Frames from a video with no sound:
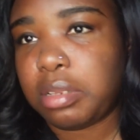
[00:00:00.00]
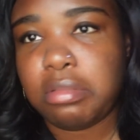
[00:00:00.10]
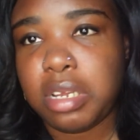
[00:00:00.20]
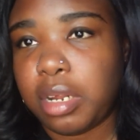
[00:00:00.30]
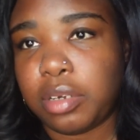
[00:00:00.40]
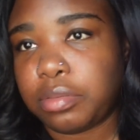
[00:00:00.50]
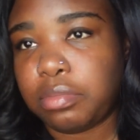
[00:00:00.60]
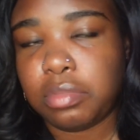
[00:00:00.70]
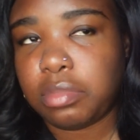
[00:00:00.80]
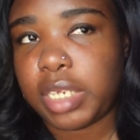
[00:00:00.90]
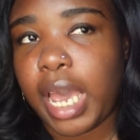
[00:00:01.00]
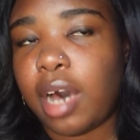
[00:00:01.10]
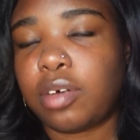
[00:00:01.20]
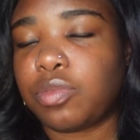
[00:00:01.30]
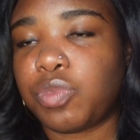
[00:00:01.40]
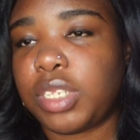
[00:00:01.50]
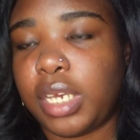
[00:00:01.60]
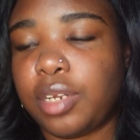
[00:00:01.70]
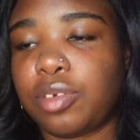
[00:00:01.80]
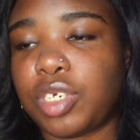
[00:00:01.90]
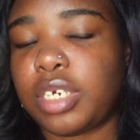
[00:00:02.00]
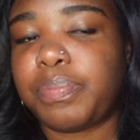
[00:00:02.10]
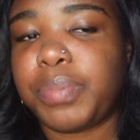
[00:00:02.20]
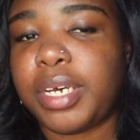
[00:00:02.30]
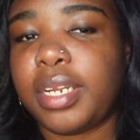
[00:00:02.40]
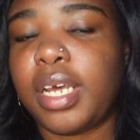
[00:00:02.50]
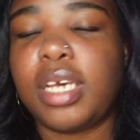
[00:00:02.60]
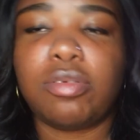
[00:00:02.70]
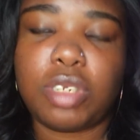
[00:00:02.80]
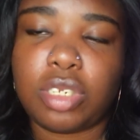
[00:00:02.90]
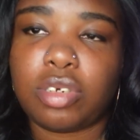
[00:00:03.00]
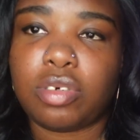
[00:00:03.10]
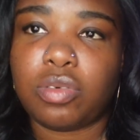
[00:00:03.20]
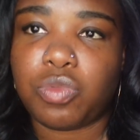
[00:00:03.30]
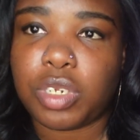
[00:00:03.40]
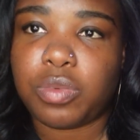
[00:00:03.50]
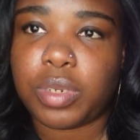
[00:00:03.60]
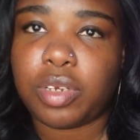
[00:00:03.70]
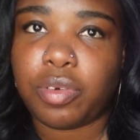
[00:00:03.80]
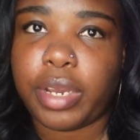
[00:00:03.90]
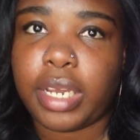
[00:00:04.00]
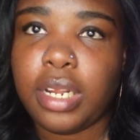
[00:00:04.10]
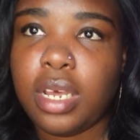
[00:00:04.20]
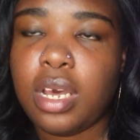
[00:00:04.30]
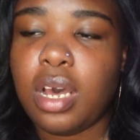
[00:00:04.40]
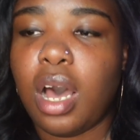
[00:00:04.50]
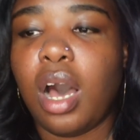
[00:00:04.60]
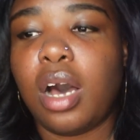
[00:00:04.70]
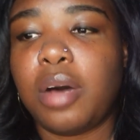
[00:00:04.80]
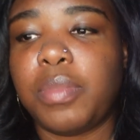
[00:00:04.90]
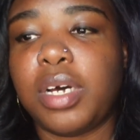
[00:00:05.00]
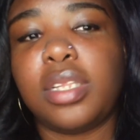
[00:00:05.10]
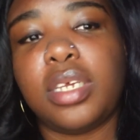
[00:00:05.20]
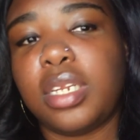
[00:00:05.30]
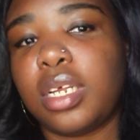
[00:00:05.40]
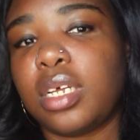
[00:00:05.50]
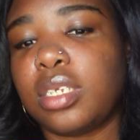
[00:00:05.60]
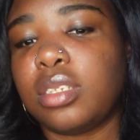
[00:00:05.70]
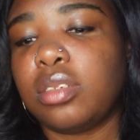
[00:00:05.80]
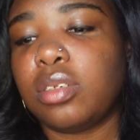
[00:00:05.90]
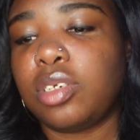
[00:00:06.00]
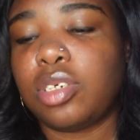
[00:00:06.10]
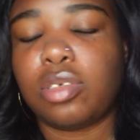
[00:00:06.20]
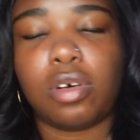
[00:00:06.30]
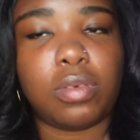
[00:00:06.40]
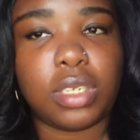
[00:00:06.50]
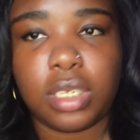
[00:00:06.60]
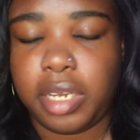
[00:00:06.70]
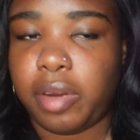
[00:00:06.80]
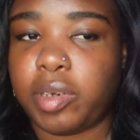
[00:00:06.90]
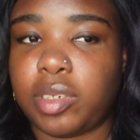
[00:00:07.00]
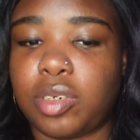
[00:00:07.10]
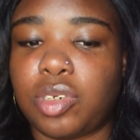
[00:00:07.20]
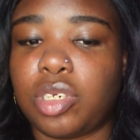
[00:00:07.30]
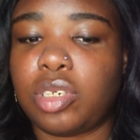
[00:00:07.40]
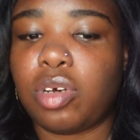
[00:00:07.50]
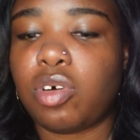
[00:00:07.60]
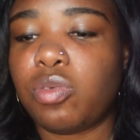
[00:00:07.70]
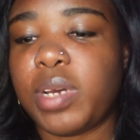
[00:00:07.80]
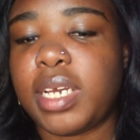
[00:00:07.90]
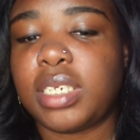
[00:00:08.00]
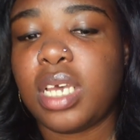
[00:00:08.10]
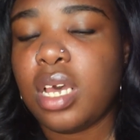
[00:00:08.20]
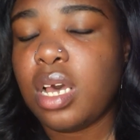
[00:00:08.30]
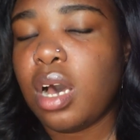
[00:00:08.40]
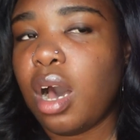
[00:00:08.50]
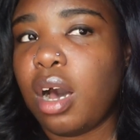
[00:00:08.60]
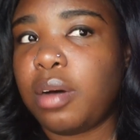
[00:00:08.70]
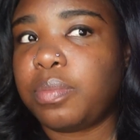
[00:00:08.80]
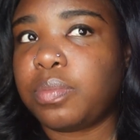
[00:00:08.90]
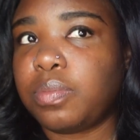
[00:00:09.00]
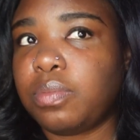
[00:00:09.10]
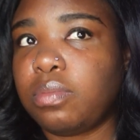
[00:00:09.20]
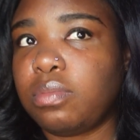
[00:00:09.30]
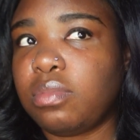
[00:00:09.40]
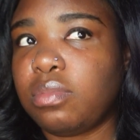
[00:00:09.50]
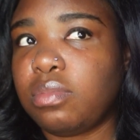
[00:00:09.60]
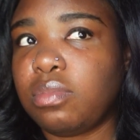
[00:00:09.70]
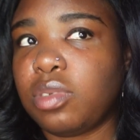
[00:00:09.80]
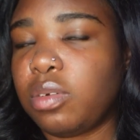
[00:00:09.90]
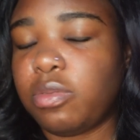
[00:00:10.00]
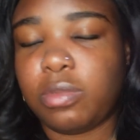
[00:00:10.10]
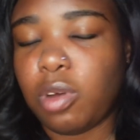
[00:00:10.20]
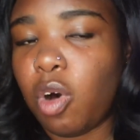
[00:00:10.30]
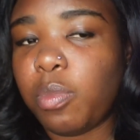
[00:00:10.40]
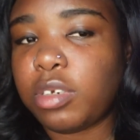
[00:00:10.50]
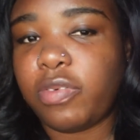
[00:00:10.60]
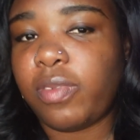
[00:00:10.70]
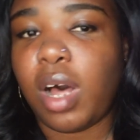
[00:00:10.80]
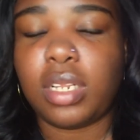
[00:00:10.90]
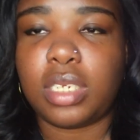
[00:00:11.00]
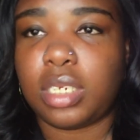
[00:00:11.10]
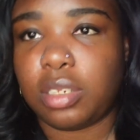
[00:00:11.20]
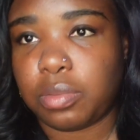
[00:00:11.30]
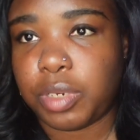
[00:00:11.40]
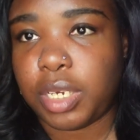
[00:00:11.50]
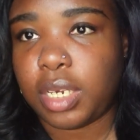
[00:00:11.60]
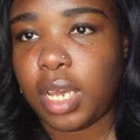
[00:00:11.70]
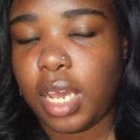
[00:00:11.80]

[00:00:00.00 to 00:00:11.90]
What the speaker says: you know, down with the energy, but it was still really, really great. Athena, she's always in character. She's always almost flawless in the ring,